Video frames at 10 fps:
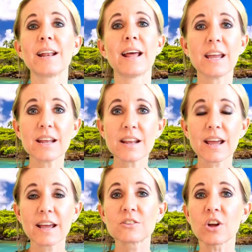at
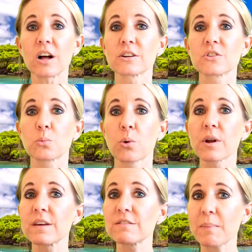$88
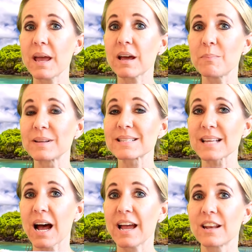worth of makeup
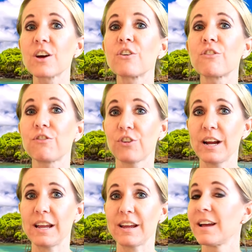inside
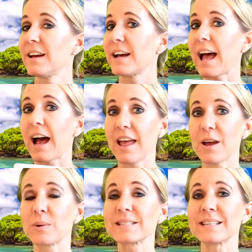free.
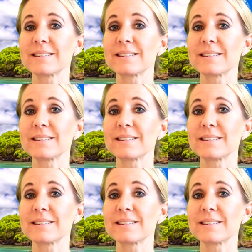It was